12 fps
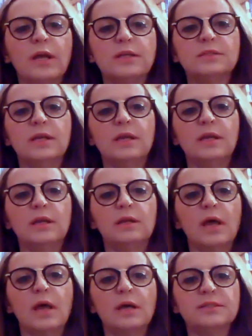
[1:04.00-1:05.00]
as taking
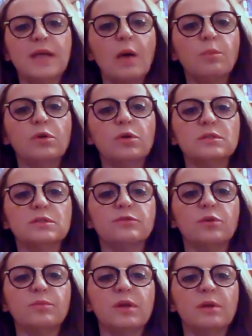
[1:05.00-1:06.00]
samples
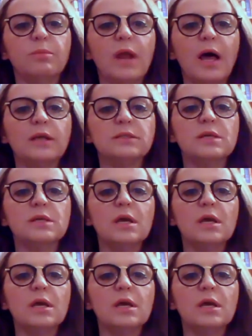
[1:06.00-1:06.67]
from their blood